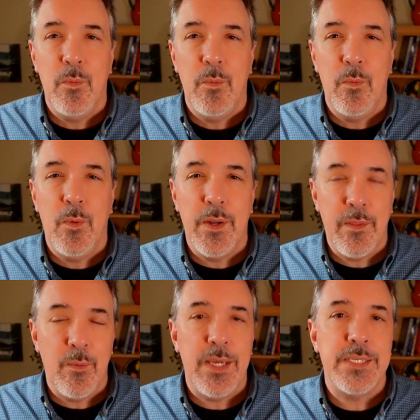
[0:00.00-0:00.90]
one of
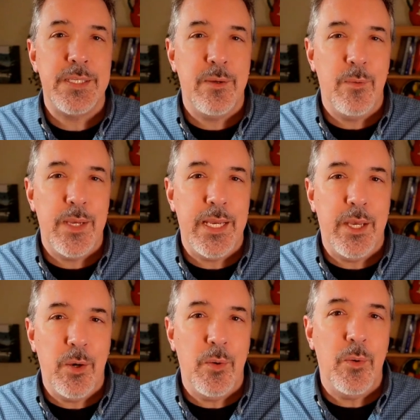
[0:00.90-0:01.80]
the ways that we
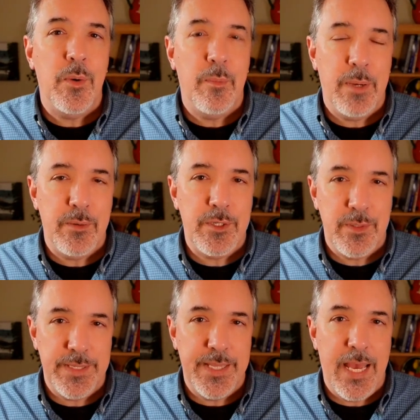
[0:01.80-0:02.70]
go about
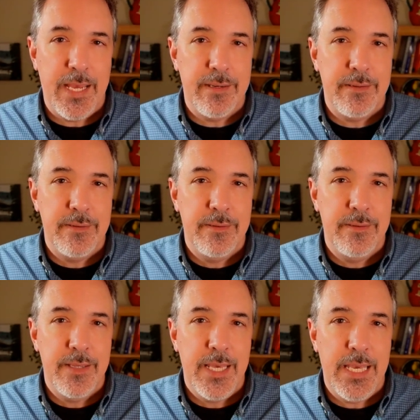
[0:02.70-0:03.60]
doing that
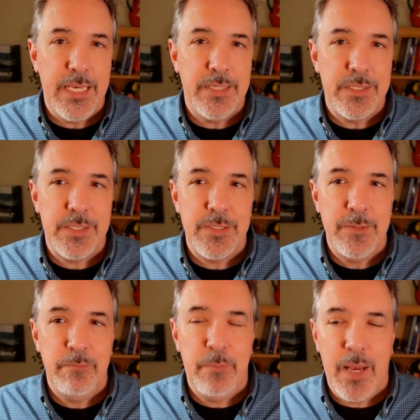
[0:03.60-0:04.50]
is
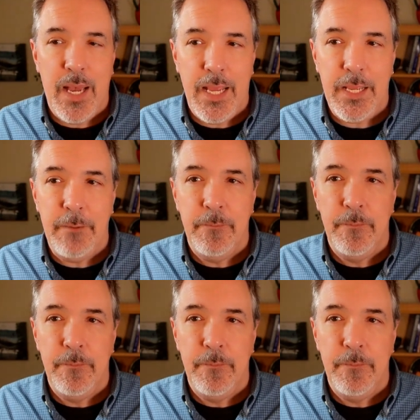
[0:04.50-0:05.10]
by